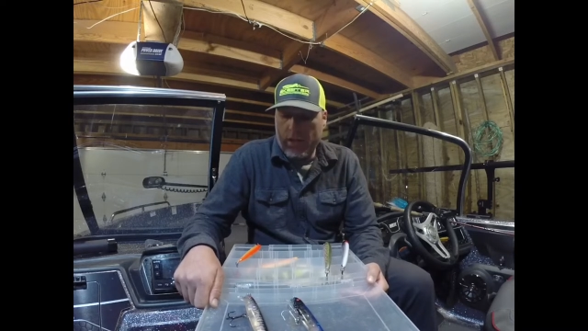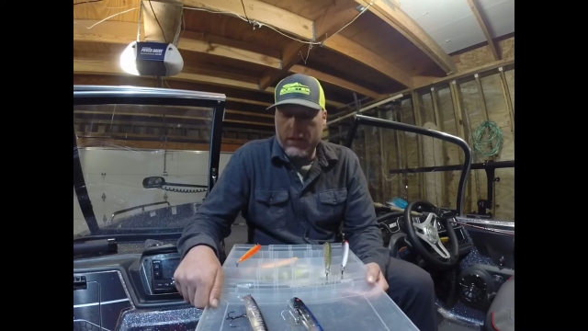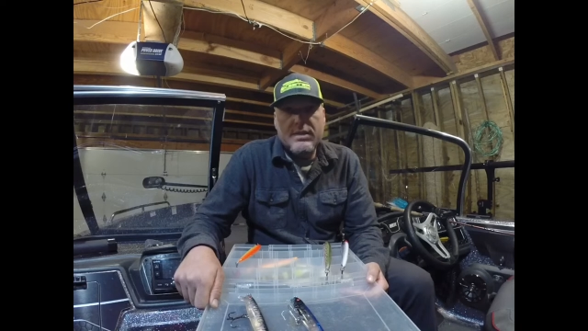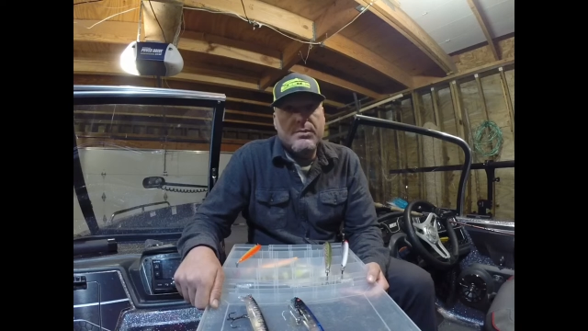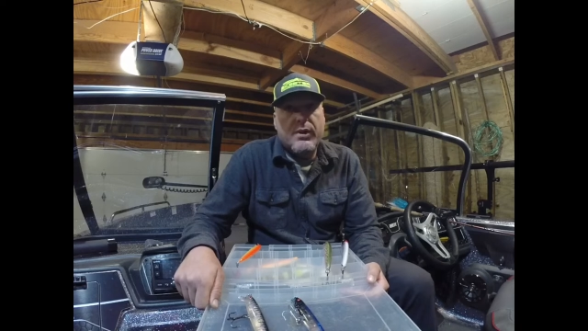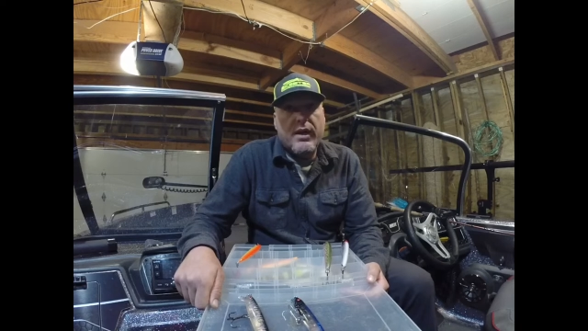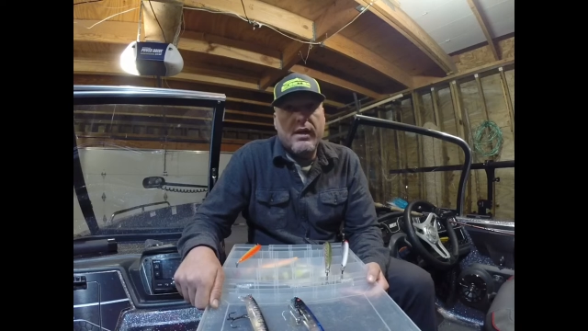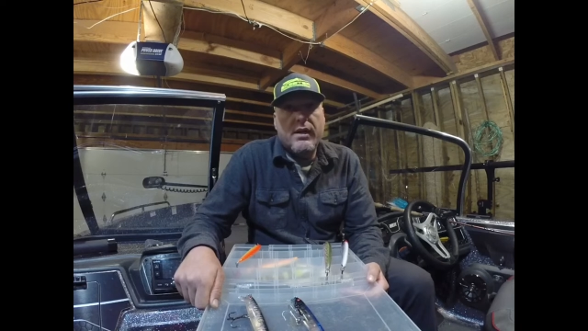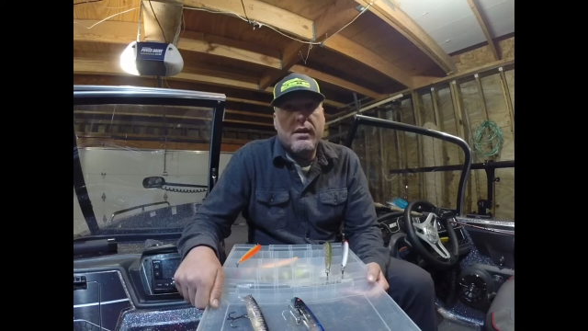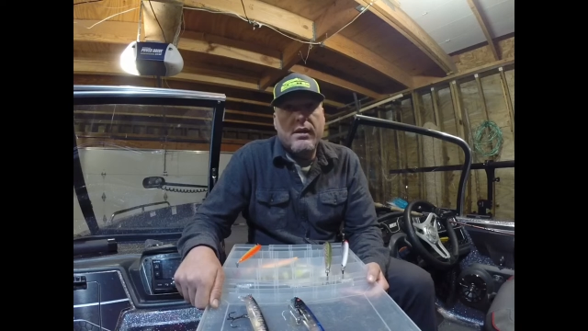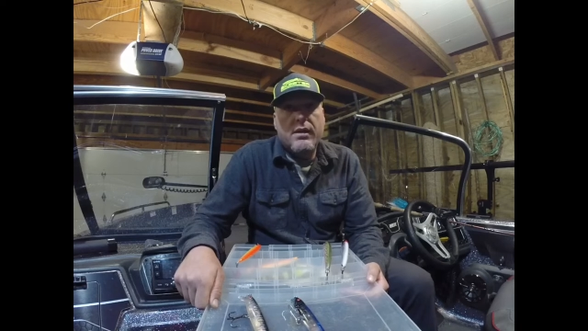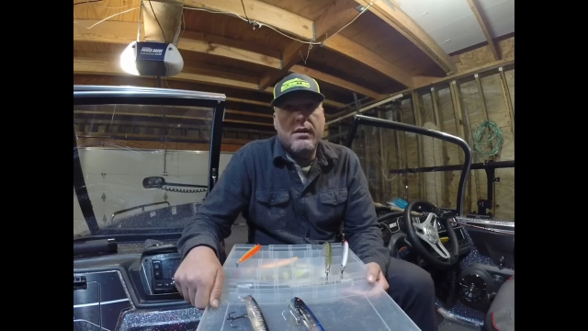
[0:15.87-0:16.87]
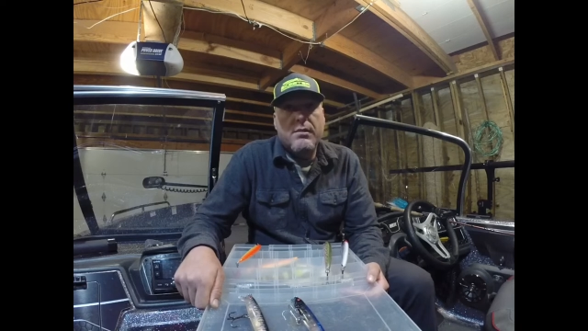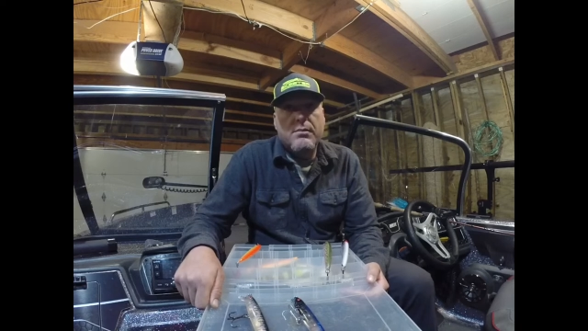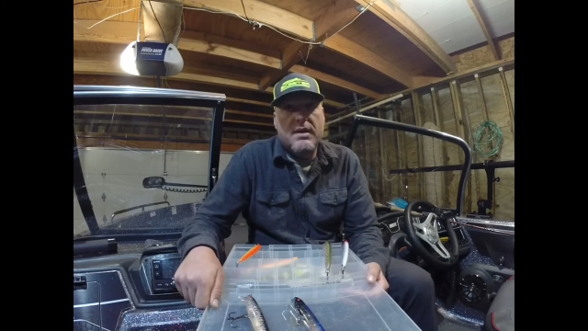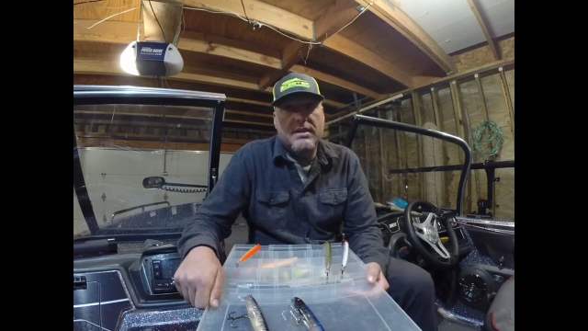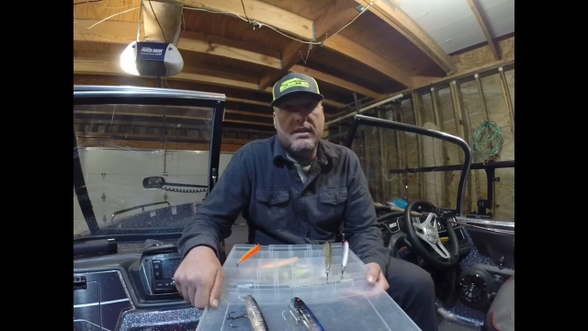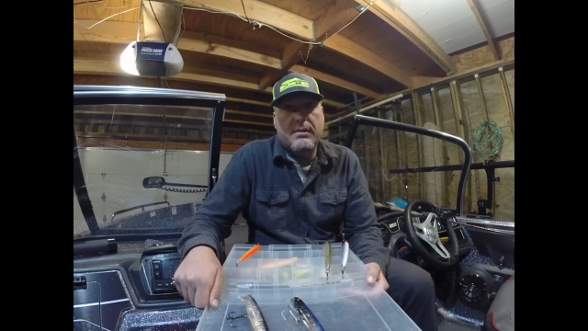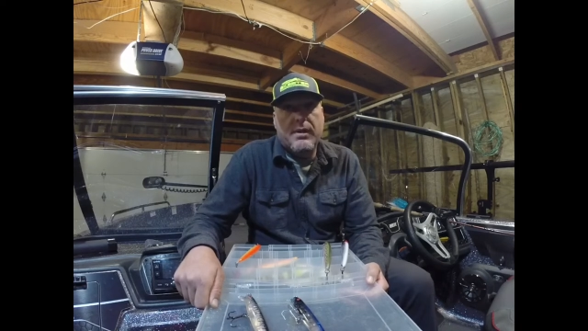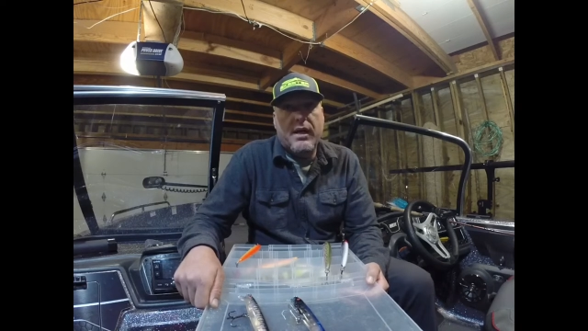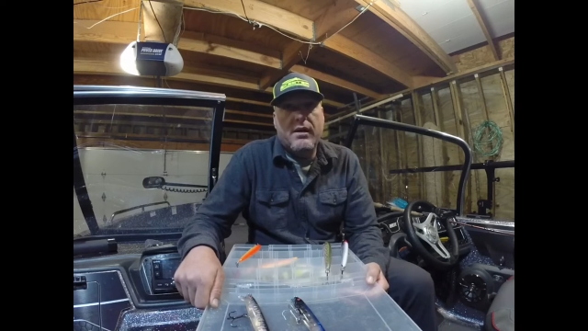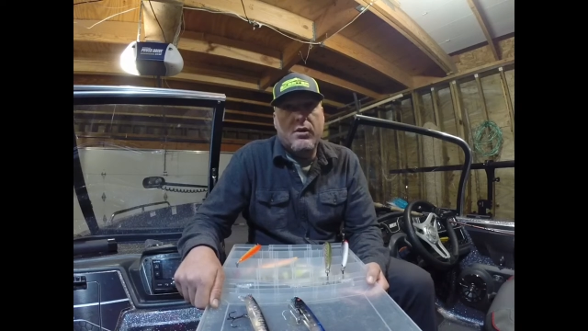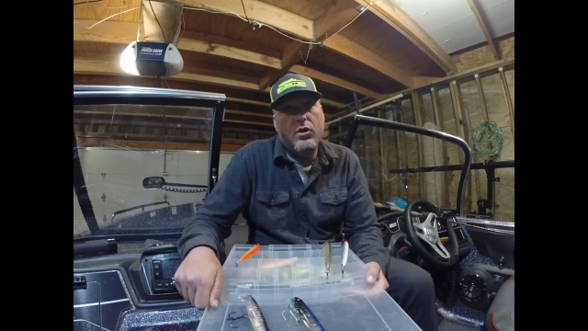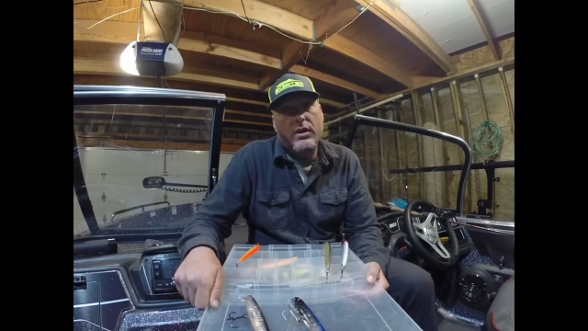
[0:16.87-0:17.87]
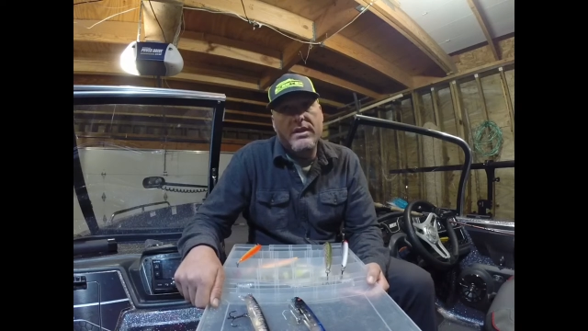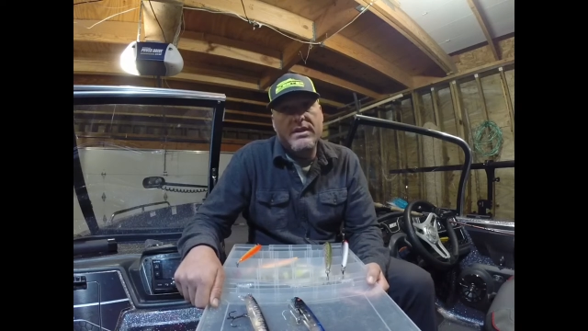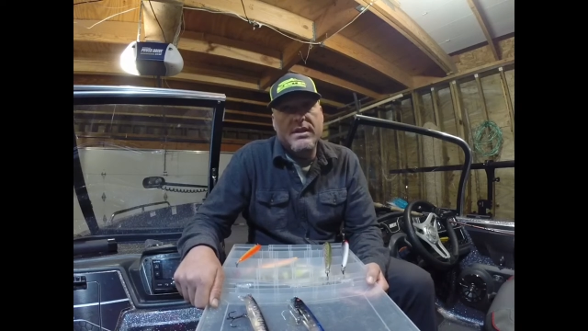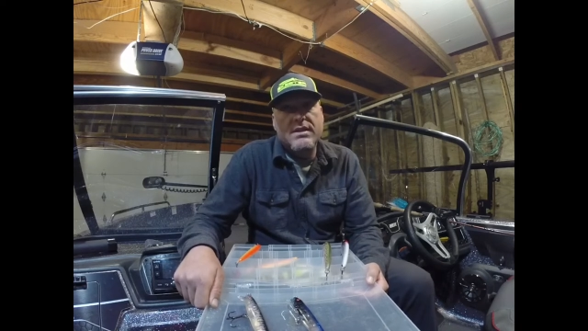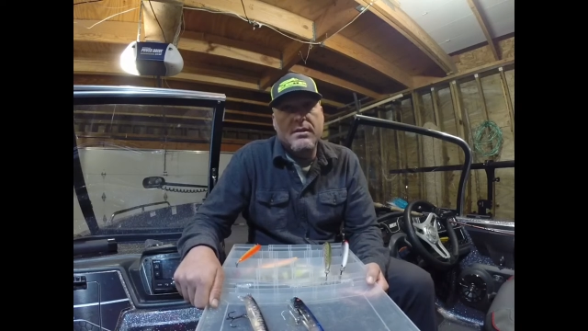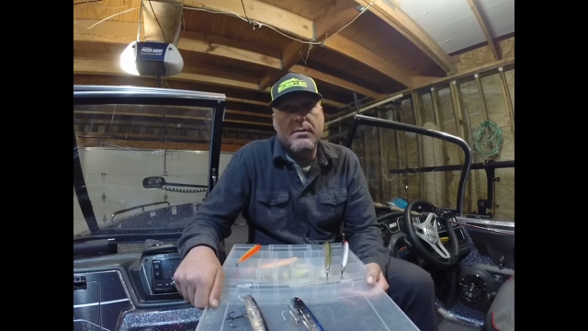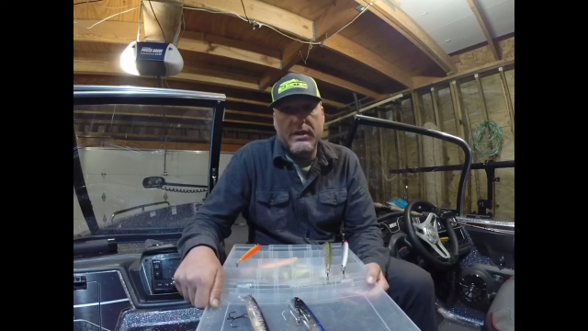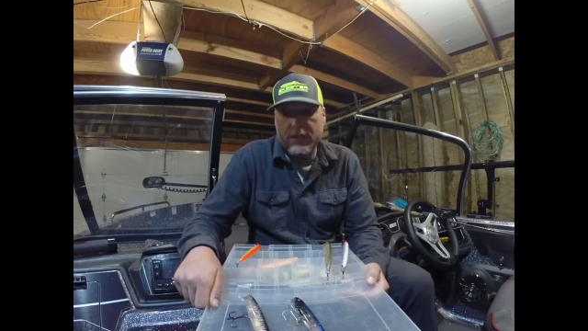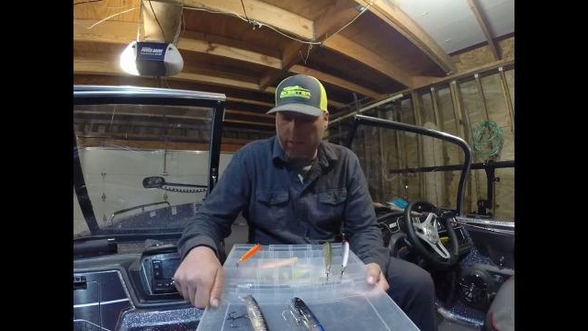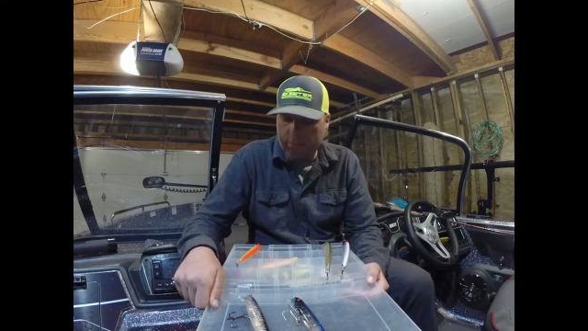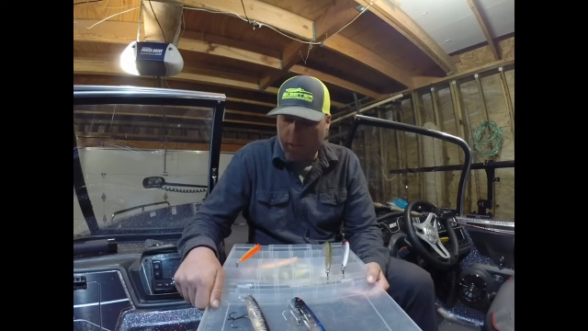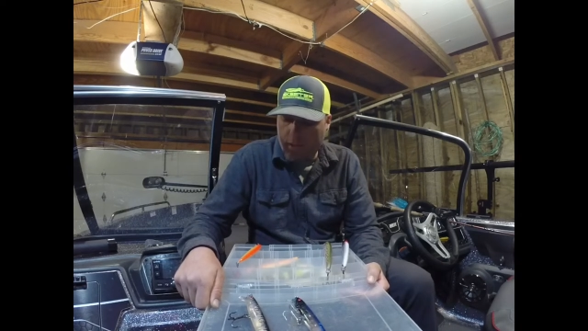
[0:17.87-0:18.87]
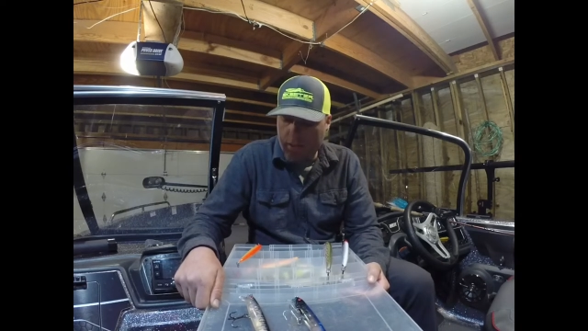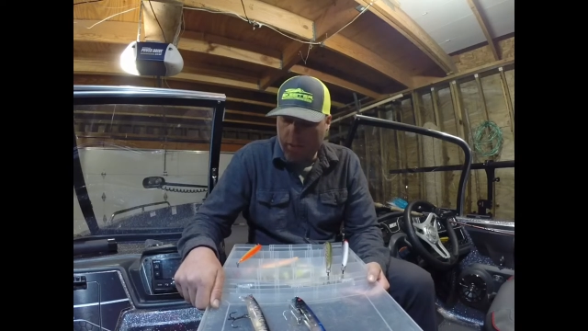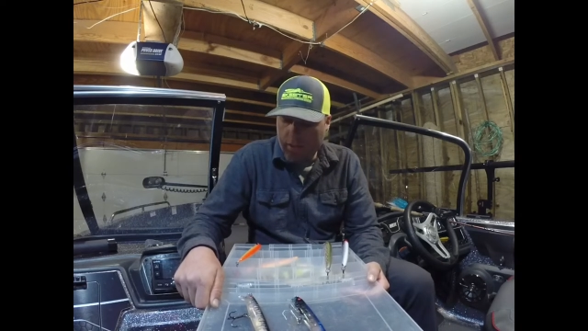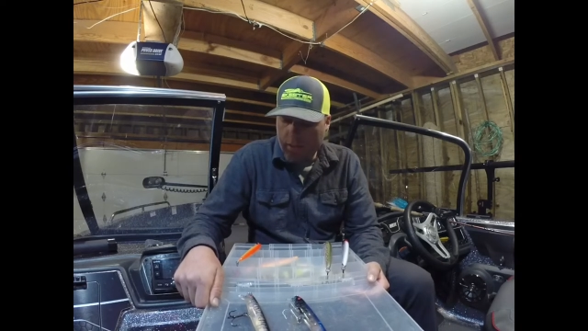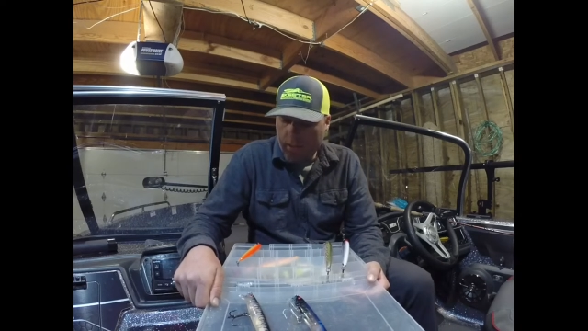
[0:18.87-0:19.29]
spring musky bait, early season musky bait.